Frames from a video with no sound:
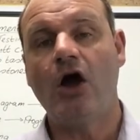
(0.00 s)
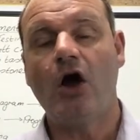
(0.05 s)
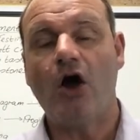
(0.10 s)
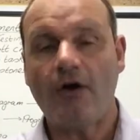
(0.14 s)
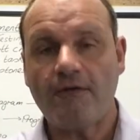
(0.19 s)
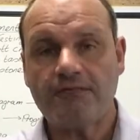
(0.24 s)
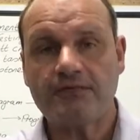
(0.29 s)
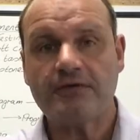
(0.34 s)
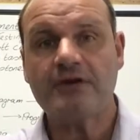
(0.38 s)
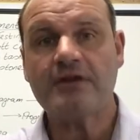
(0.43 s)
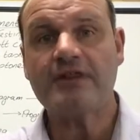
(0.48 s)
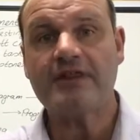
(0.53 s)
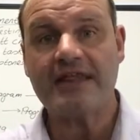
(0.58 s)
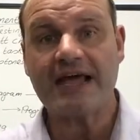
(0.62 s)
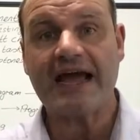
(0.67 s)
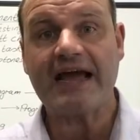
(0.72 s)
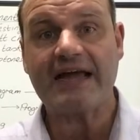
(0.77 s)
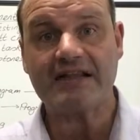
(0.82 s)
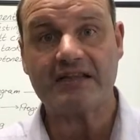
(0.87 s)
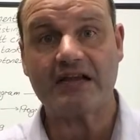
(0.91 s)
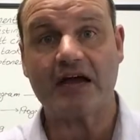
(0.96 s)
Often
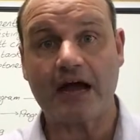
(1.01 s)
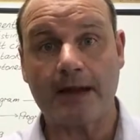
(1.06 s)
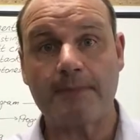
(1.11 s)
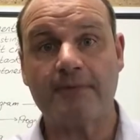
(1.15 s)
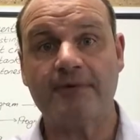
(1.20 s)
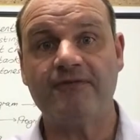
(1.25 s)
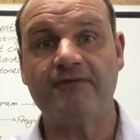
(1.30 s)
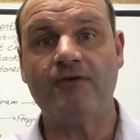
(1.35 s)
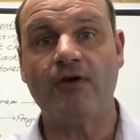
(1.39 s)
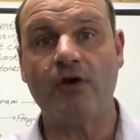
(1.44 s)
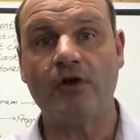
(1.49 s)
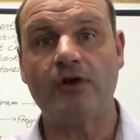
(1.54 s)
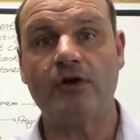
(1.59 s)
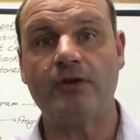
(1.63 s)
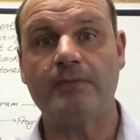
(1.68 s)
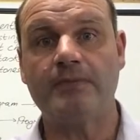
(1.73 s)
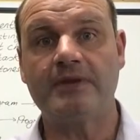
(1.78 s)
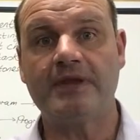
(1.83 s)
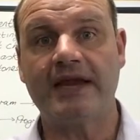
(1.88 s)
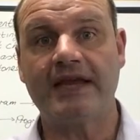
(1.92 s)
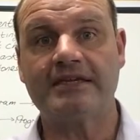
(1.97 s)
that type of
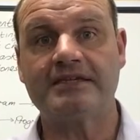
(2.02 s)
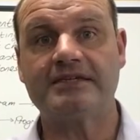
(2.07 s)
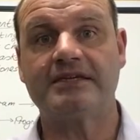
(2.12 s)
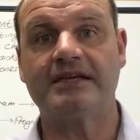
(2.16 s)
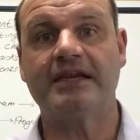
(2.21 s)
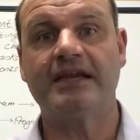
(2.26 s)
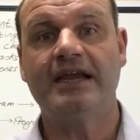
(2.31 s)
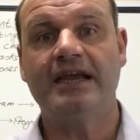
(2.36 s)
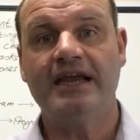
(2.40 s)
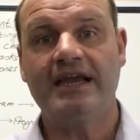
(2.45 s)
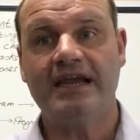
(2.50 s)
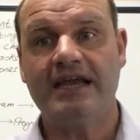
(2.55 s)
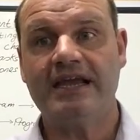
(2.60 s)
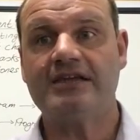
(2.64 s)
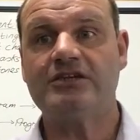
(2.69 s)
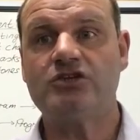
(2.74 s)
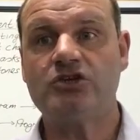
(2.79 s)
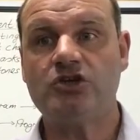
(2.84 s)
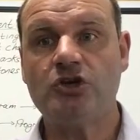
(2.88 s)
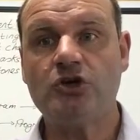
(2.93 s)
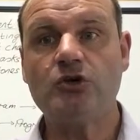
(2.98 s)
volume testing
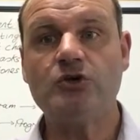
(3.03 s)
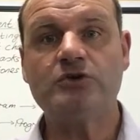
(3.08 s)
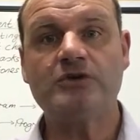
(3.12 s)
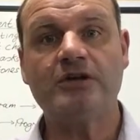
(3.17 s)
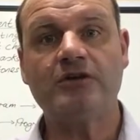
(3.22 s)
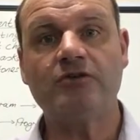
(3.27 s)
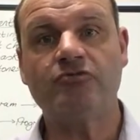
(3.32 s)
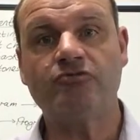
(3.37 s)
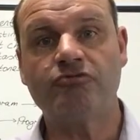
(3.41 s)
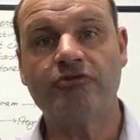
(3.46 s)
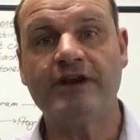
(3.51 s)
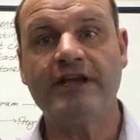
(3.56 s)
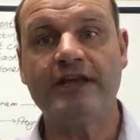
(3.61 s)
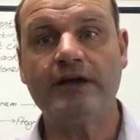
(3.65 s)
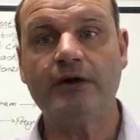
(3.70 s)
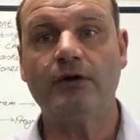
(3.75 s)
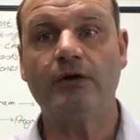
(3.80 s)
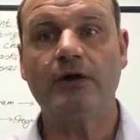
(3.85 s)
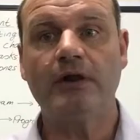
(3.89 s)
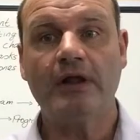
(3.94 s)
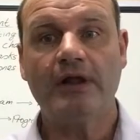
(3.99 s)
is using
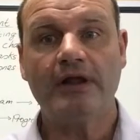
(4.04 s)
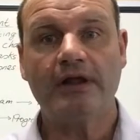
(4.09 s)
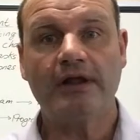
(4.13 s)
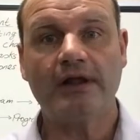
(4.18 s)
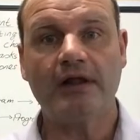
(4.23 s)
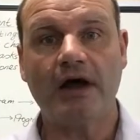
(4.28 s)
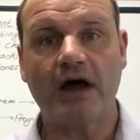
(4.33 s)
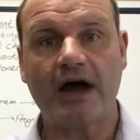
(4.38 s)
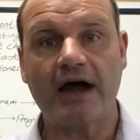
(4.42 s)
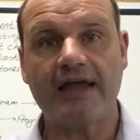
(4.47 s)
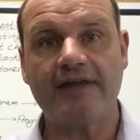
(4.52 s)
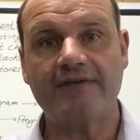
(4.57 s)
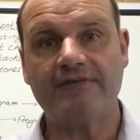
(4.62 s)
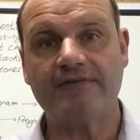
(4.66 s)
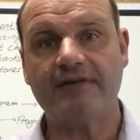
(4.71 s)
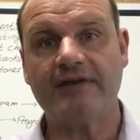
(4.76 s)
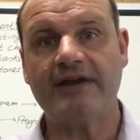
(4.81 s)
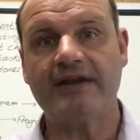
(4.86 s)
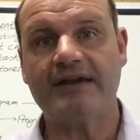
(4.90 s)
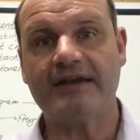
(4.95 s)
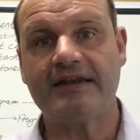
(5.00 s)
real life
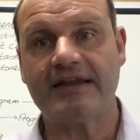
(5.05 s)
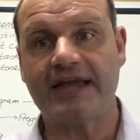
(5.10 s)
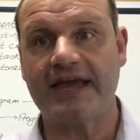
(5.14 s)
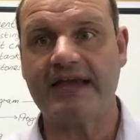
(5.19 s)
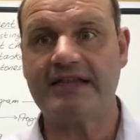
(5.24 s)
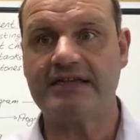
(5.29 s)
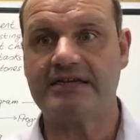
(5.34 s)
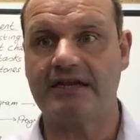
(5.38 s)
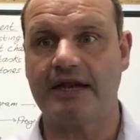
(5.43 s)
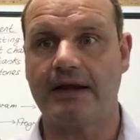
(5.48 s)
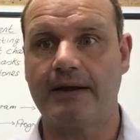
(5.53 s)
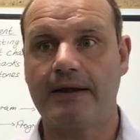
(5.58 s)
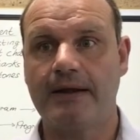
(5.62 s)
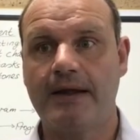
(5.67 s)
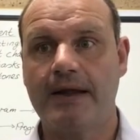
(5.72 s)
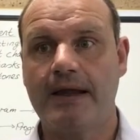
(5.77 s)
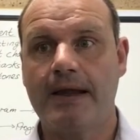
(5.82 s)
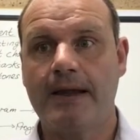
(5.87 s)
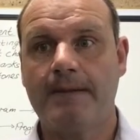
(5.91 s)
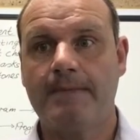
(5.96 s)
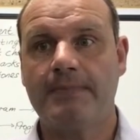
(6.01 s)
data,
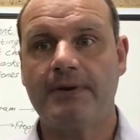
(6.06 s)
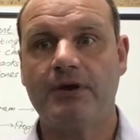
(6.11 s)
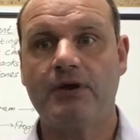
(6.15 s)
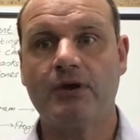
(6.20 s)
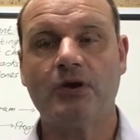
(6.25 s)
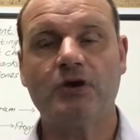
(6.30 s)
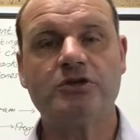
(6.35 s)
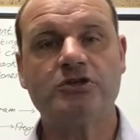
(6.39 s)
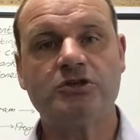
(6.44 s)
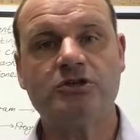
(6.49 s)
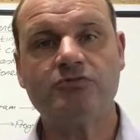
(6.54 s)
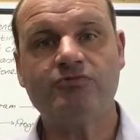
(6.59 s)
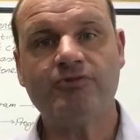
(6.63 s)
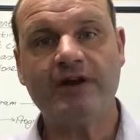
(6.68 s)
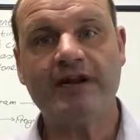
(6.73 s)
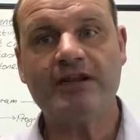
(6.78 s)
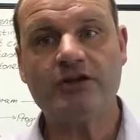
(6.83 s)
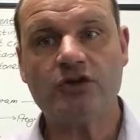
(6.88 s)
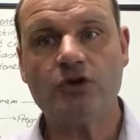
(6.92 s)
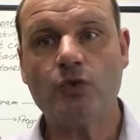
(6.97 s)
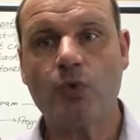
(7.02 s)
because you
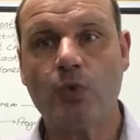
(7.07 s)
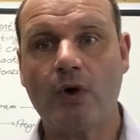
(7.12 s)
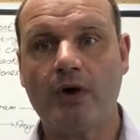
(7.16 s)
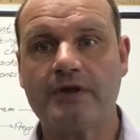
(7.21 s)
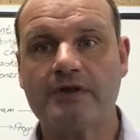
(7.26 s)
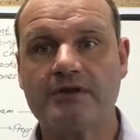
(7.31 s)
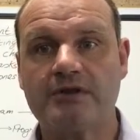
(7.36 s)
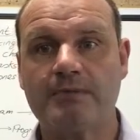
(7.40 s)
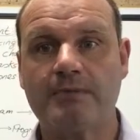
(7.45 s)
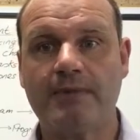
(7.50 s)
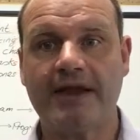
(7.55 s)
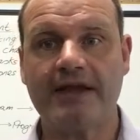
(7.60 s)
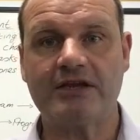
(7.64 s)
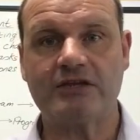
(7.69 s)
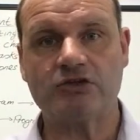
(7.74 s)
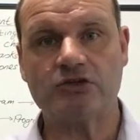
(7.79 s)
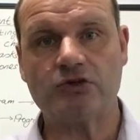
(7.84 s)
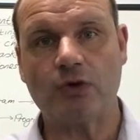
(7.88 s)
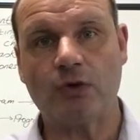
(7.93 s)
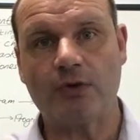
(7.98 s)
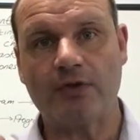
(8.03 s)
really do want to make
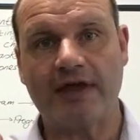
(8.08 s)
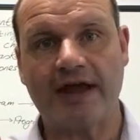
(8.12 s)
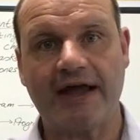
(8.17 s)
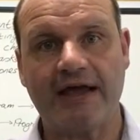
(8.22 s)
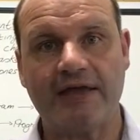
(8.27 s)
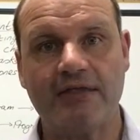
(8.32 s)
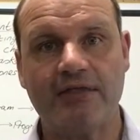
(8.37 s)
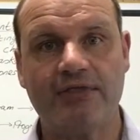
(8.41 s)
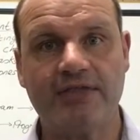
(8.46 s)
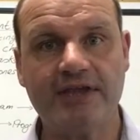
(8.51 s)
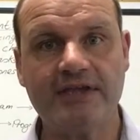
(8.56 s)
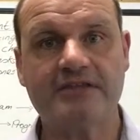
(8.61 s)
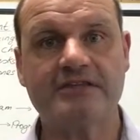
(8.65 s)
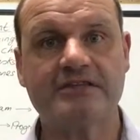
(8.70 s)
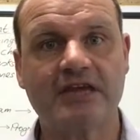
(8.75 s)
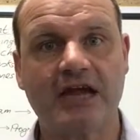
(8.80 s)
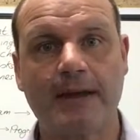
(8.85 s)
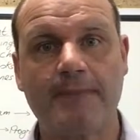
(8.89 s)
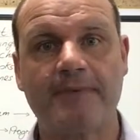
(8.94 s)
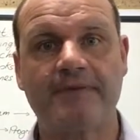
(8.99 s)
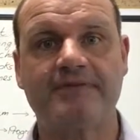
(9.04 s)
sure that this
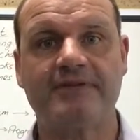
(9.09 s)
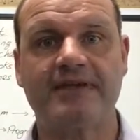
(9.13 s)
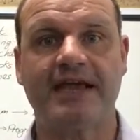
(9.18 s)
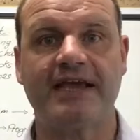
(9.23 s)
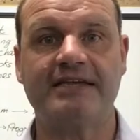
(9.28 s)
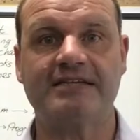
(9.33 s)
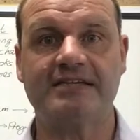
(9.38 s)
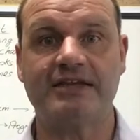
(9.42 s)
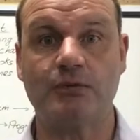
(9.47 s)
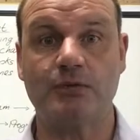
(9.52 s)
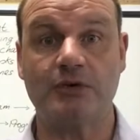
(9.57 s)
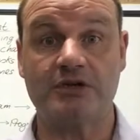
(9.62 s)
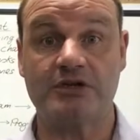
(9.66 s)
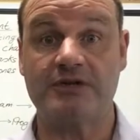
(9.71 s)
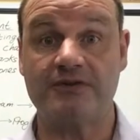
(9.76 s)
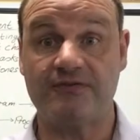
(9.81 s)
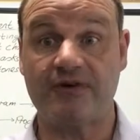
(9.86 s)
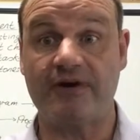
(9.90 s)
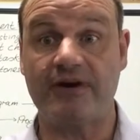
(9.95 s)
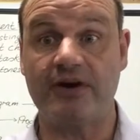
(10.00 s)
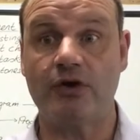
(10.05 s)
type of testing, which
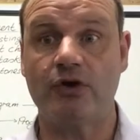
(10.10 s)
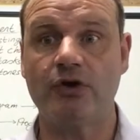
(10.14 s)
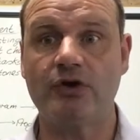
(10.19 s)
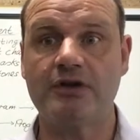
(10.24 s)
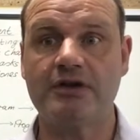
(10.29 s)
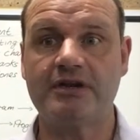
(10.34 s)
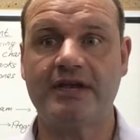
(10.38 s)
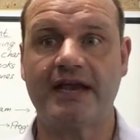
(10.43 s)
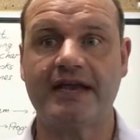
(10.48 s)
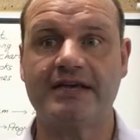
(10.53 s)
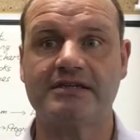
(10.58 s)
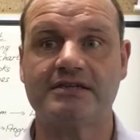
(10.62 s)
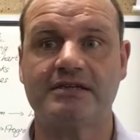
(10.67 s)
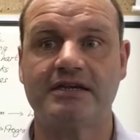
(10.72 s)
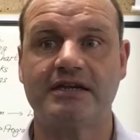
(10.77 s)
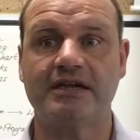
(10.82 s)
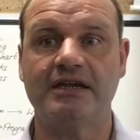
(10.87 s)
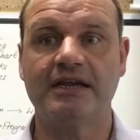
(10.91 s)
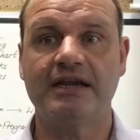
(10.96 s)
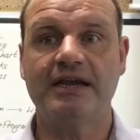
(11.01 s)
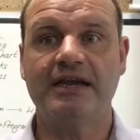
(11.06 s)
is very good
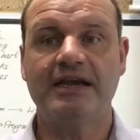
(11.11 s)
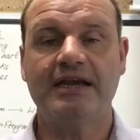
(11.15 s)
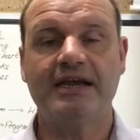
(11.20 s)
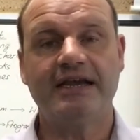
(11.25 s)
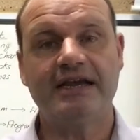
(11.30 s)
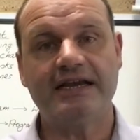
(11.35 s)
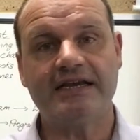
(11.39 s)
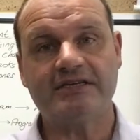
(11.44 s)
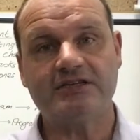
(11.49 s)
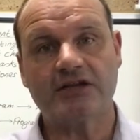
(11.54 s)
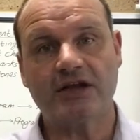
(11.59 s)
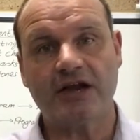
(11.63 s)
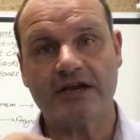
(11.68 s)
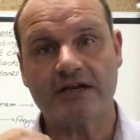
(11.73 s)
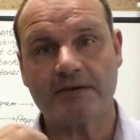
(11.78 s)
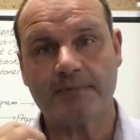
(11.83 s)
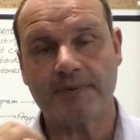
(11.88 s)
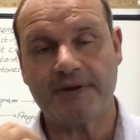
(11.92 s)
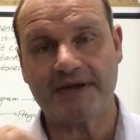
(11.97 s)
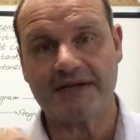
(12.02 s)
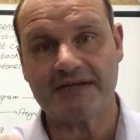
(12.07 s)
testing, is
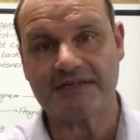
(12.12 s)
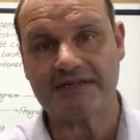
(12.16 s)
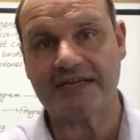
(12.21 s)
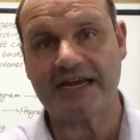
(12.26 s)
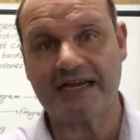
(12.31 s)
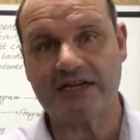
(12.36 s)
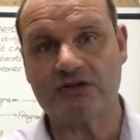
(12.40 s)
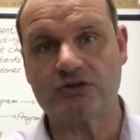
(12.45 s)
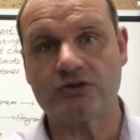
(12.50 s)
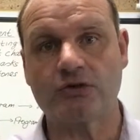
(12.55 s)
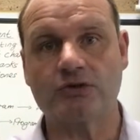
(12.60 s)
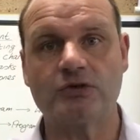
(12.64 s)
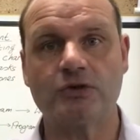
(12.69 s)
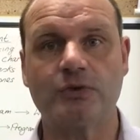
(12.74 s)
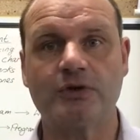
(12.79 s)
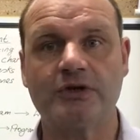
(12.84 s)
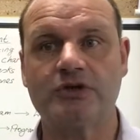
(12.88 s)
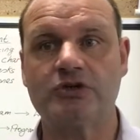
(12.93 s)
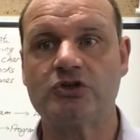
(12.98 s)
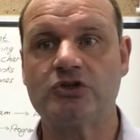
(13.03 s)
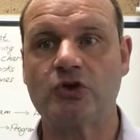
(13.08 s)
going to be essential
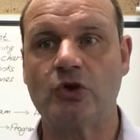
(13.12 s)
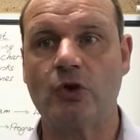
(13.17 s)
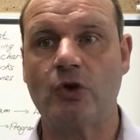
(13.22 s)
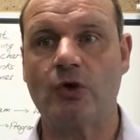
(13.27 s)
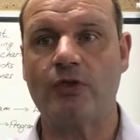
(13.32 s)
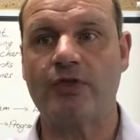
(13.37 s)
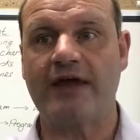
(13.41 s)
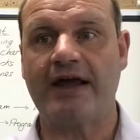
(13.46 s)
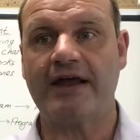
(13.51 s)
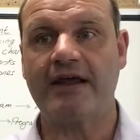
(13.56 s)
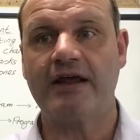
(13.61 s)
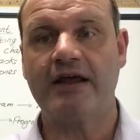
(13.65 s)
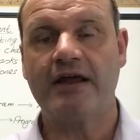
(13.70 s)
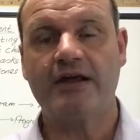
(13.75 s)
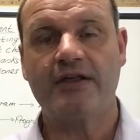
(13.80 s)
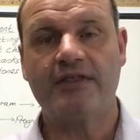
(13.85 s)
to ensure that